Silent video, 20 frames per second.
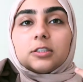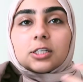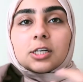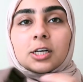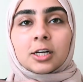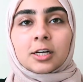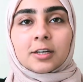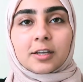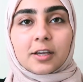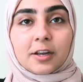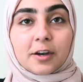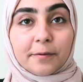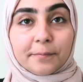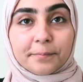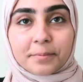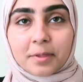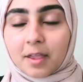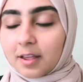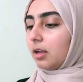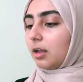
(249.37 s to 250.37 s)
oh, you
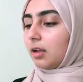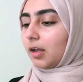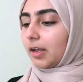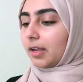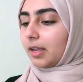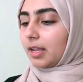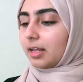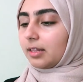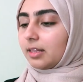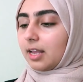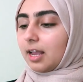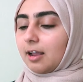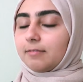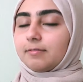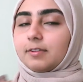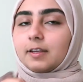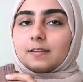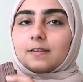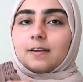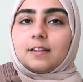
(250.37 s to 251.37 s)
know. Again, they
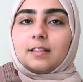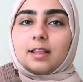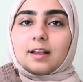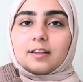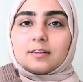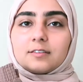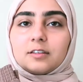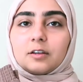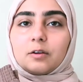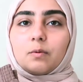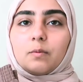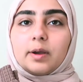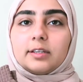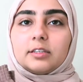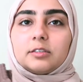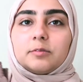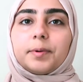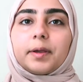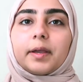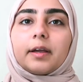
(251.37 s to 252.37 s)
have like the elastic
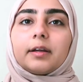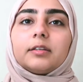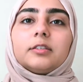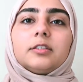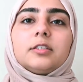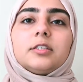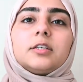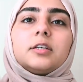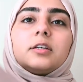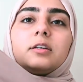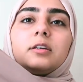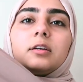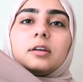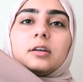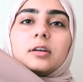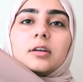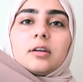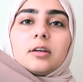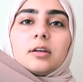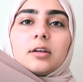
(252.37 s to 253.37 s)
waistband,
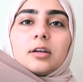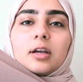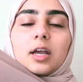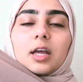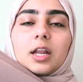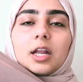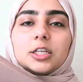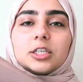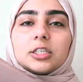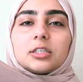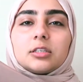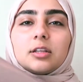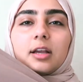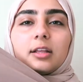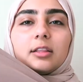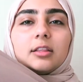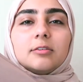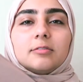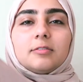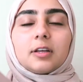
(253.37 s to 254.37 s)
and
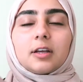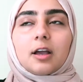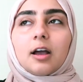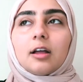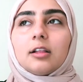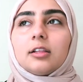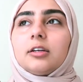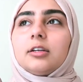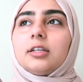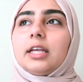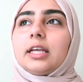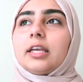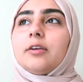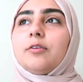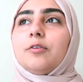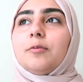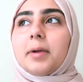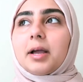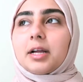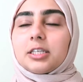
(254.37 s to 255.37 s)
I love the color. Like
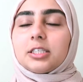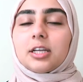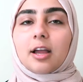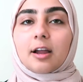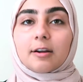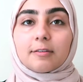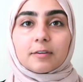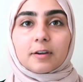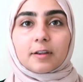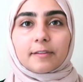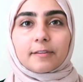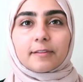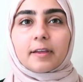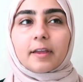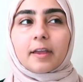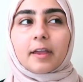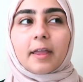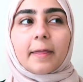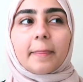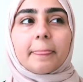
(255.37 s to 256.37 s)
it will match
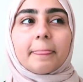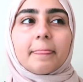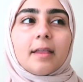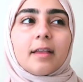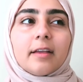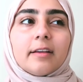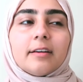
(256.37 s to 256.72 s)
everything.